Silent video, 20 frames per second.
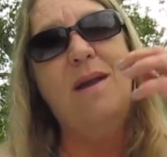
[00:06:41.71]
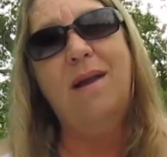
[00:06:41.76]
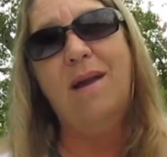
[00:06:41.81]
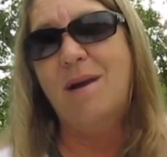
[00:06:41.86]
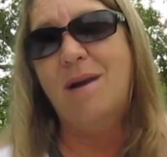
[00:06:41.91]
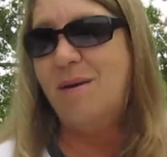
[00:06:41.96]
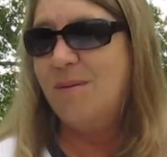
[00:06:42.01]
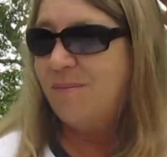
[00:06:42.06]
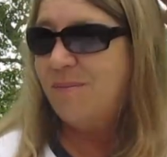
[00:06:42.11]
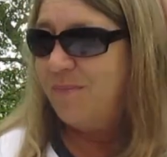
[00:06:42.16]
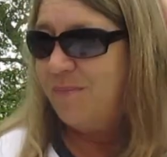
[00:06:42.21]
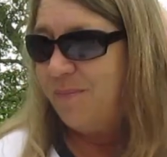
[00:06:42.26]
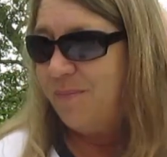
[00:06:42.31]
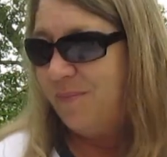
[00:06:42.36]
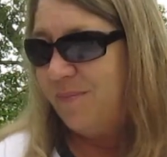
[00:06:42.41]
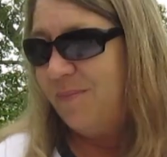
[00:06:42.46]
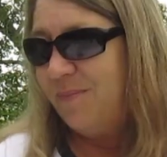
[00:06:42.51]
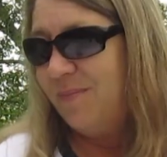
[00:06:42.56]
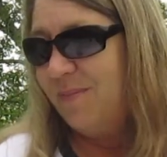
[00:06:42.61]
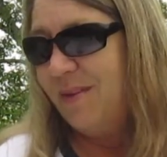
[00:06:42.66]

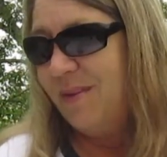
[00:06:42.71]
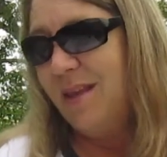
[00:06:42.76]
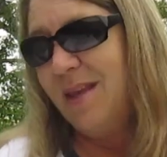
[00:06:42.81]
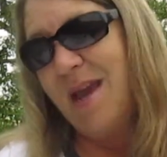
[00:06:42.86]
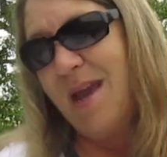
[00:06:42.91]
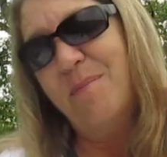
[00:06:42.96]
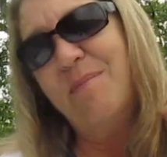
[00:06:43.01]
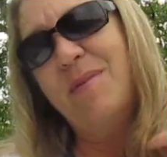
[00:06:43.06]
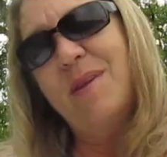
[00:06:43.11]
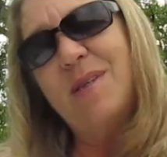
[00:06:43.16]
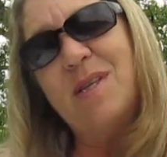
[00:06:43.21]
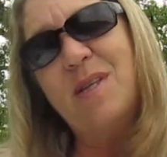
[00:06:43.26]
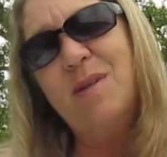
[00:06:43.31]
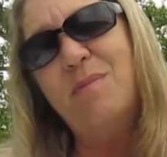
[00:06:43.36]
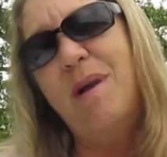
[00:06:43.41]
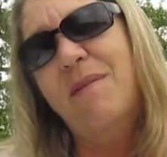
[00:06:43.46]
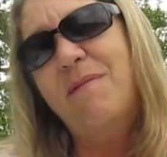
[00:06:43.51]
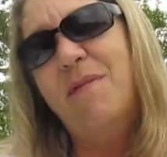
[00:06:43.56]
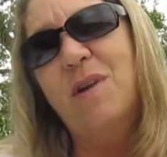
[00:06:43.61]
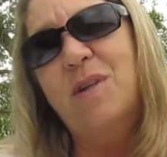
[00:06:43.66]
This is
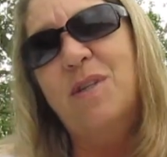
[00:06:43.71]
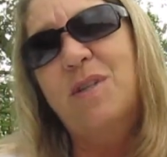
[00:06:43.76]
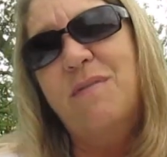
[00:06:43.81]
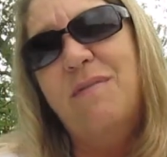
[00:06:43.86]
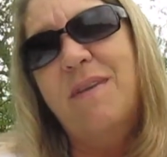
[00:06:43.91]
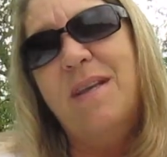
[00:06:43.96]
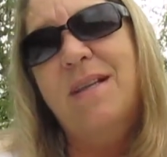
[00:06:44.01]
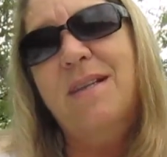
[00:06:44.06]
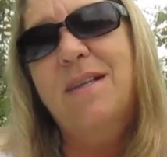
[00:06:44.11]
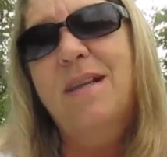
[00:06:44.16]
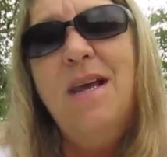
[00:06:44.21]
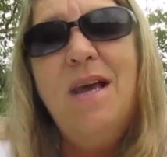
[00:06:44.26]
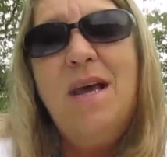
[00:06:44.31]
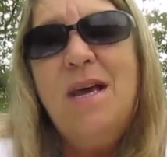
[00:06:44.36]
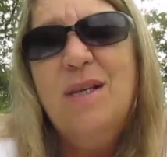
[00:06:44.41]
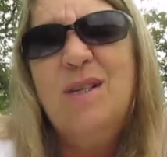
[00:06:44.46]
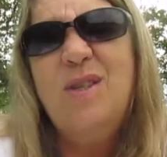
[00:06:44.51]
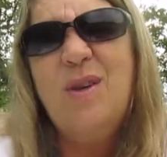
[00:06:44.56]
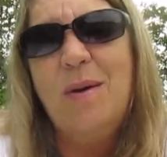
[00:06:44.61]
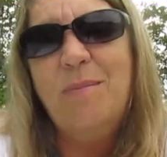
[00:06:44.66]
my first event,
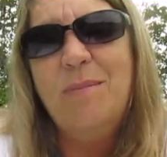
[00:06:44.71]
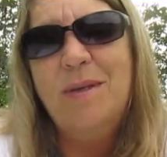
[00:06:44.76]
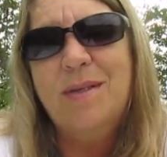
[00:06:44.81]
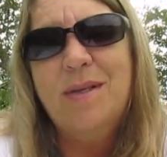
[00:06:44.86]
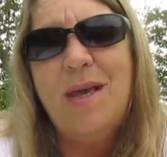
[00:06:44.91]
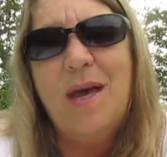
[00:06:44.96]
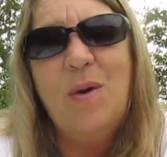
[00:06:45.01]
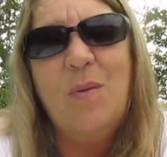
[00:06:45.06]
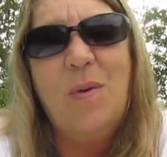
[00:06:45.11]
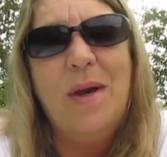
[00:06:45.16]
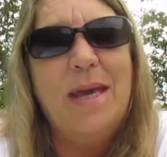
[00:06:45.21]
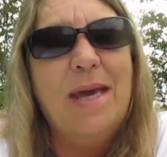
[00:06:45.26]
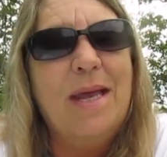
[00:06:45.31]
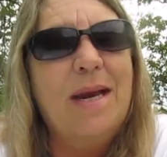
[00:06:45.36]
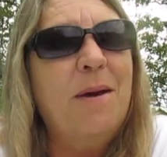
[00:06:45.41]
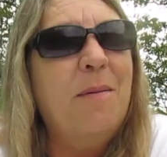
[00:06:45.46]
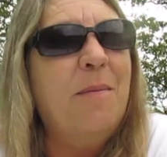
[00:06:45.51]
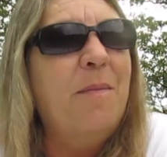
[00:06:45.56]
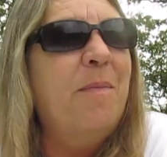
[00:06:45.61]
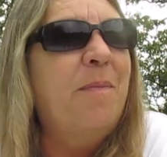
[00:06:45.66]
so I'm just kind of winging
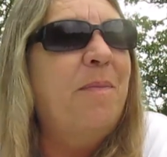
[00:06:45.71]
it.